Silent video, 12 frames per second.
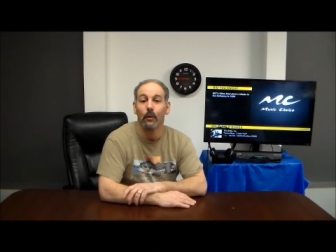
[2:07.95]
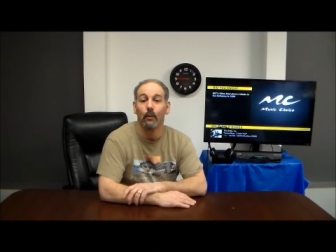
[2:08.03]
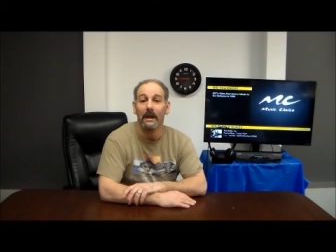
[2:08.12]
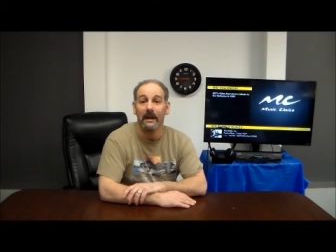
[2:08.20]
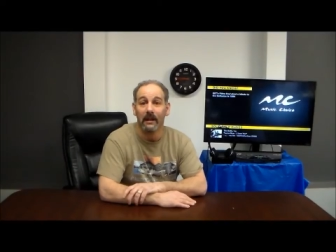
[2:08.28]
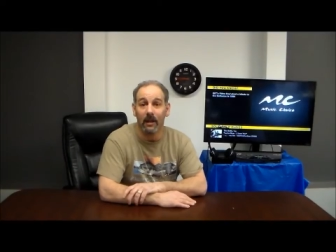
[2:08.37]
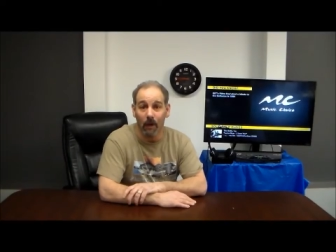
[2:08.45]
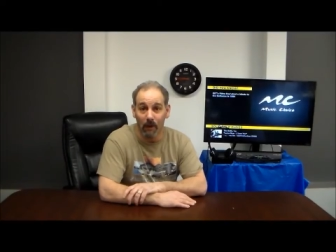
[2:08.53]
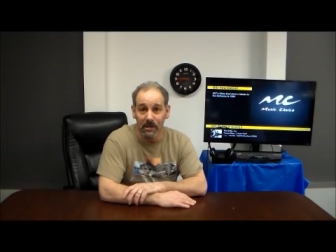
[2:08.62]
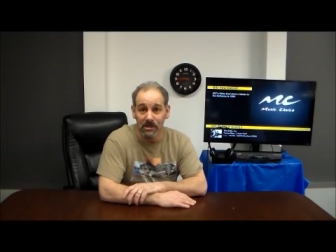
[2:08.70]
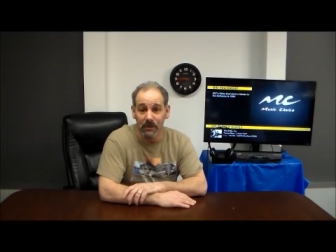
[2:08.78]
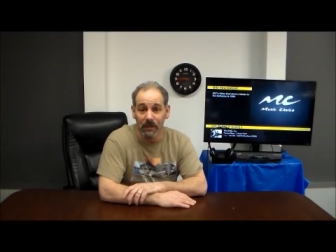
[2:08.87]
We
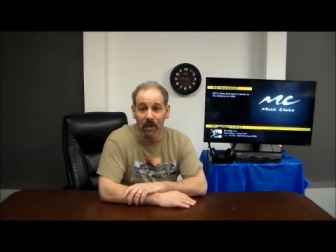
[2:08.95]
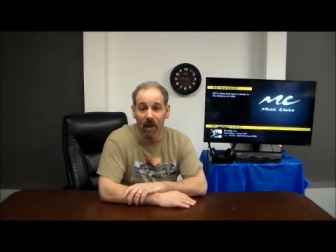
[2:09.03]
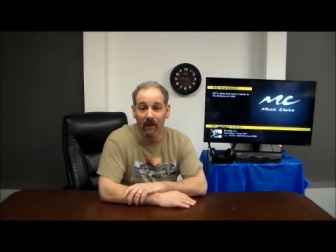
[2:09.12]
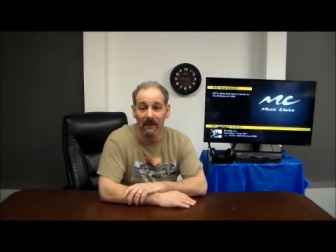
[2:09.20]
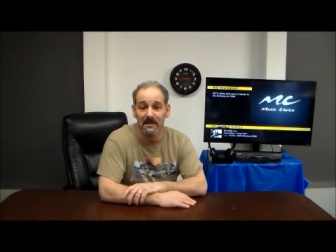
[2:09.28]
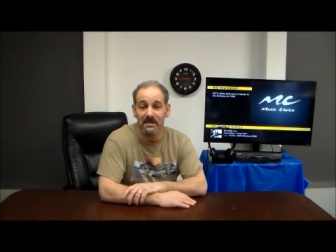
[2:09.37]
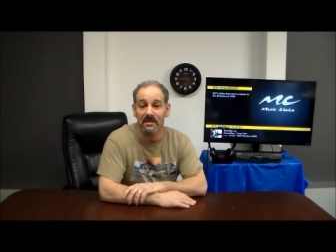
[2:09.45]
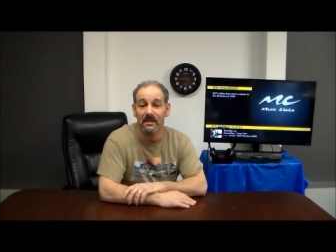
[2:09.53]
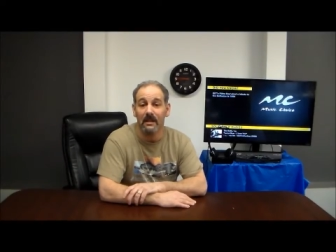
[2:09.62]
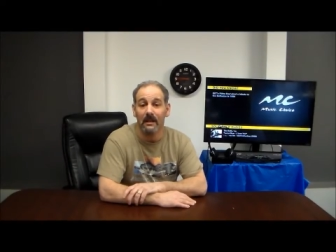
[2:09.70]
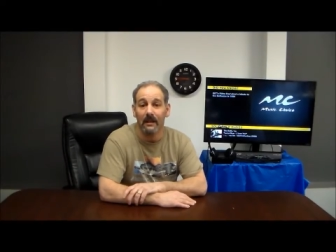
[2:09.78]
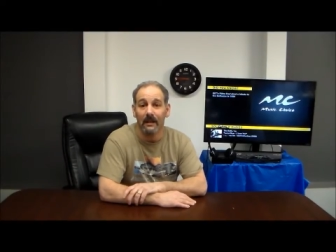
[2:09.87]
encourage you to call us
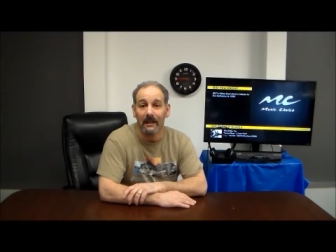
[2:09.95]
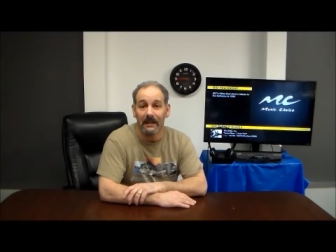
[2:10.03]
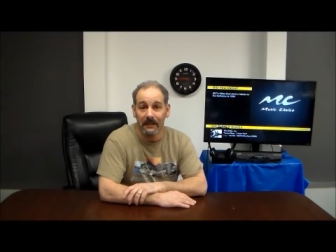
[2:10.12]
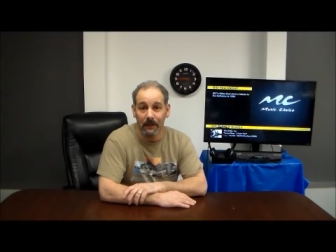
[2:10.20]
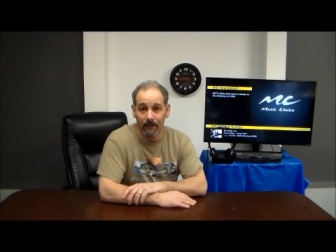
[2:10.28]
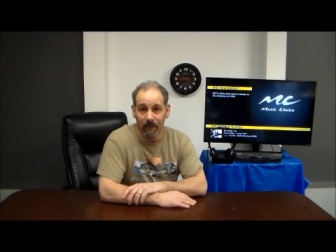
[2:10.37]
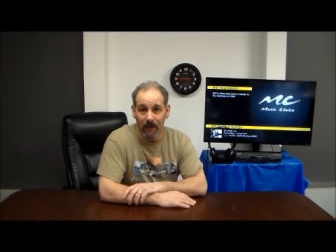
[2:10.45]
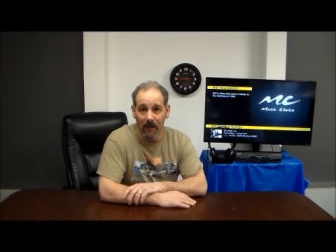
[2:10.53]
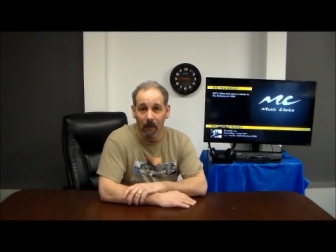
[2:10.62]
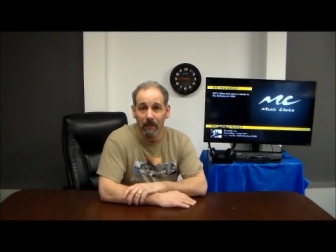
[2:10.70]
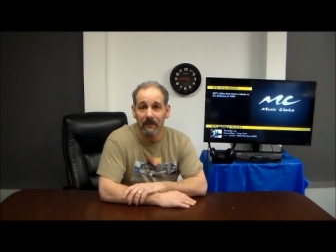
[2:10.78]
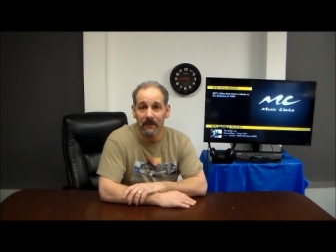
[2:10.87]
here for
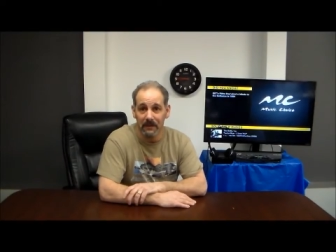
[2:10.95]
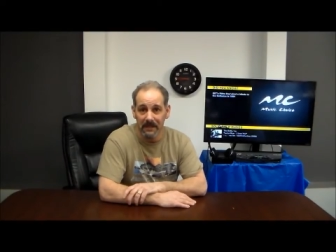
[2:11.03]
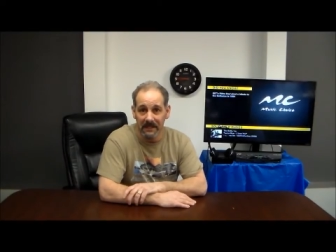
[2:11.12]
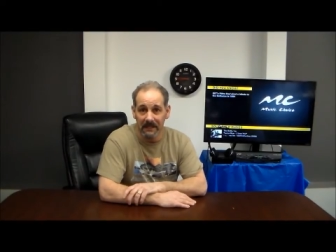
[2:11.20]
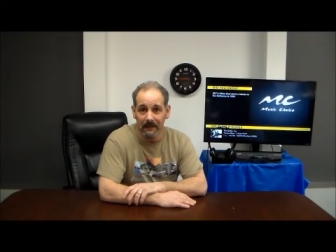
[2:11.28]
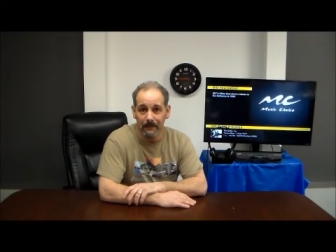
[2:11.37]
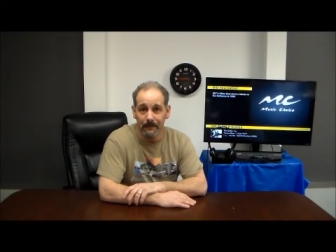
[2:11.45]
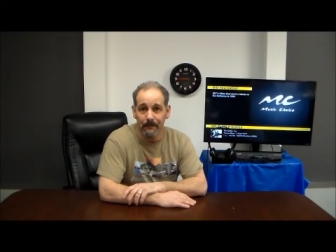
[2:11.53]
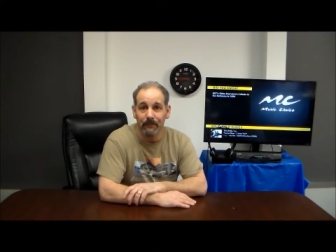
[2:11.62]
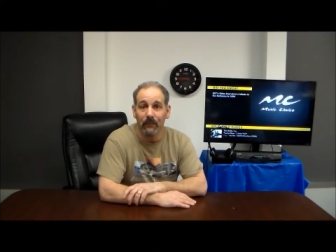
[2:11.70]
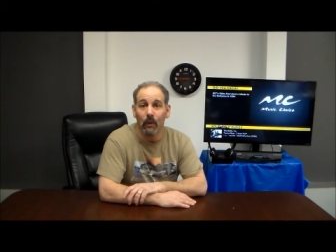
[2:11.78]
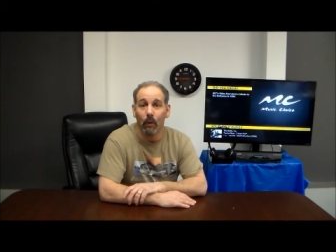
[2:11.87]
help if you need it,
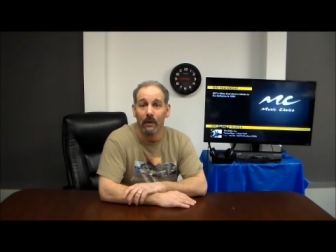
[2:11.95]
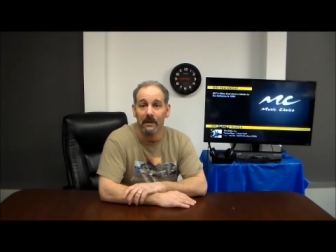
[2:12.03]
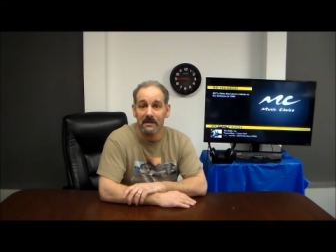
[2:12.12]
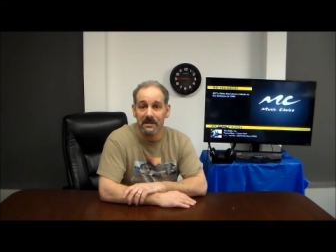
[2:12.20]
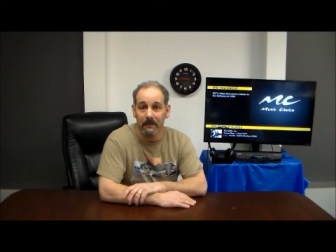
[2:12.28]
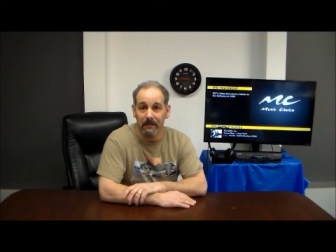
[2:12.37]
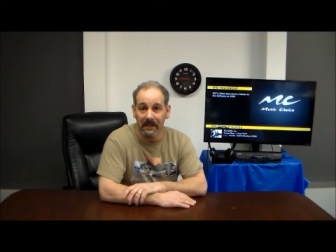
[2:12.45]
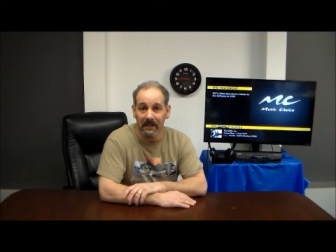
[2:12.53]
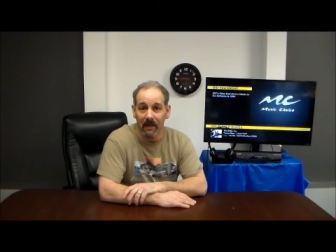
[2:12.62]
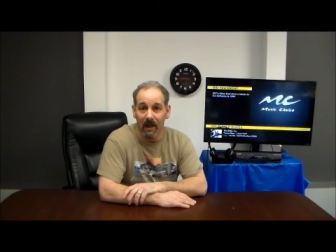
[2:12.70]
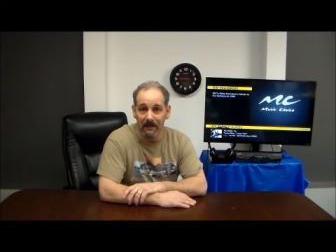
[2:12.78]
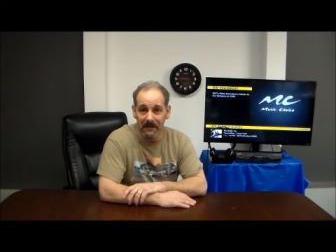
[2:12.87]
or use the big
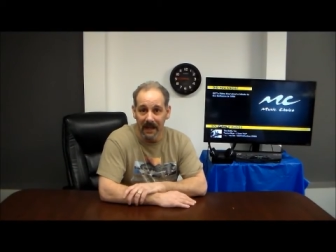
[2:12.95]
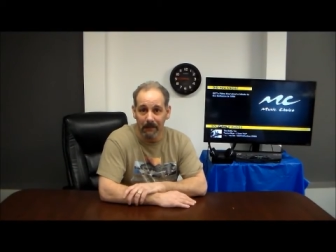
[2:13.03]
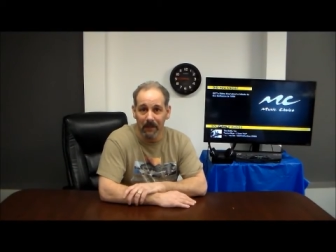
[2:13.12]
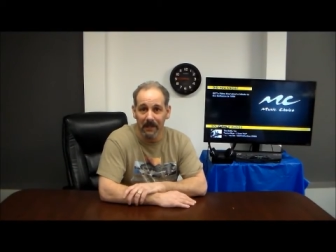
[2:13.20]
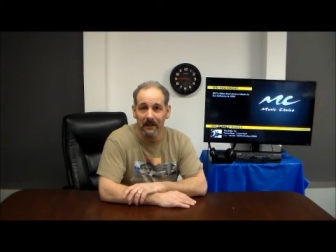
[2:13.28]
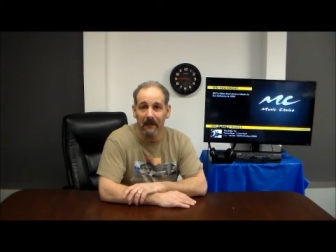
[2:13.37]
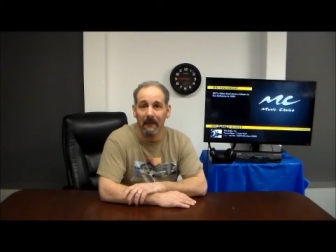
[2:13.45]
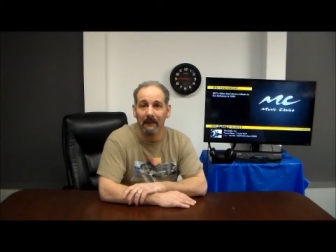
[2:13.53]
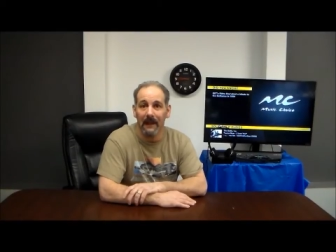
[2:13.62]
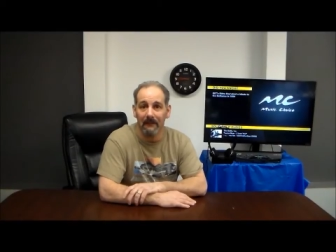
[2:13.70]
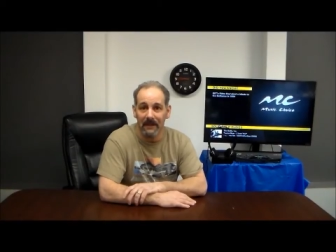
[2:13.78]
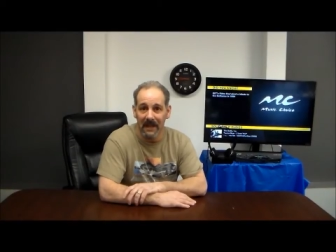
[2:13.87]
contact button on the
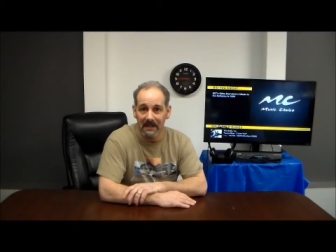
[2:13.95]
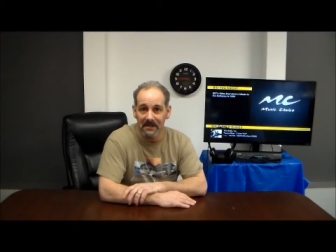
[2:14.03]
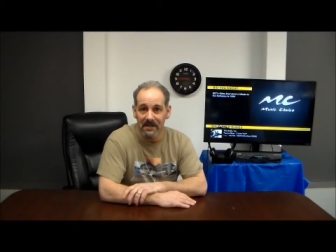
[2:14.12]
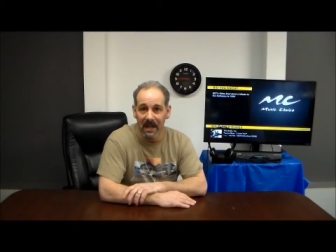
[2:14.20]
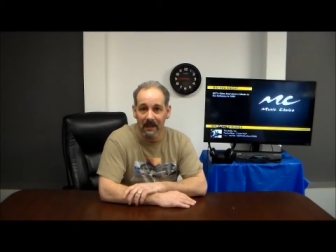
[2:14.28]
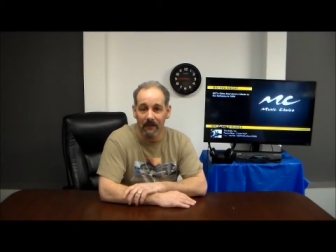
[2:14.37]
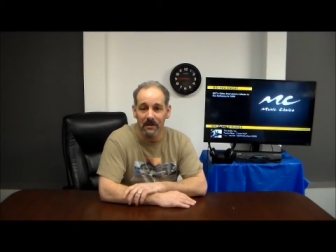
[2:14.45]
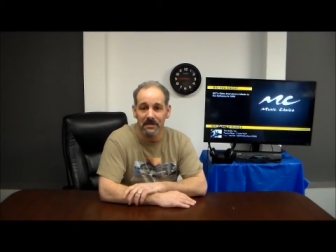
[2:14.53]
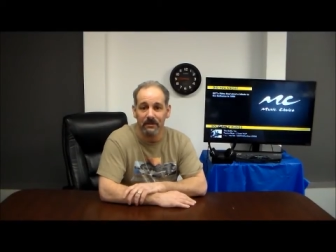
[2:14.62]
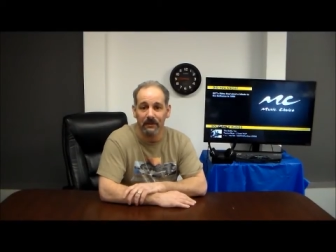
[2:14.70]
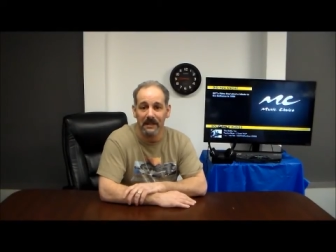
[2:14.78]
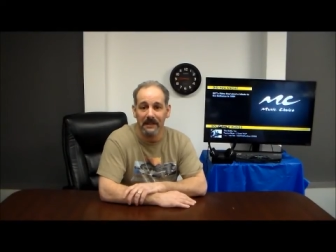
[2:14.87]
left hand side of our
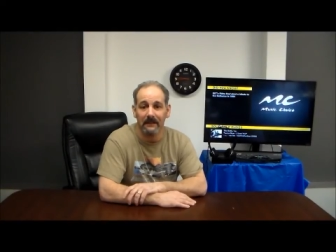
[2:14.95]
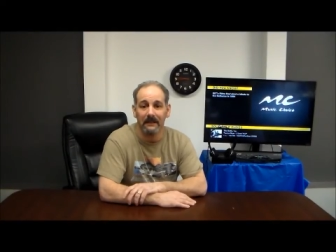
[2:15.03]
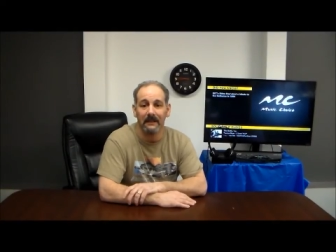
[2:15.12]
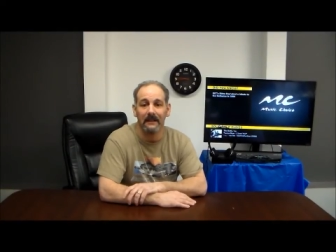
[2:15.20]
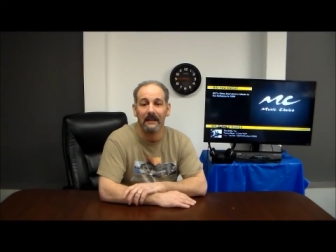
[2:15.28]
screen.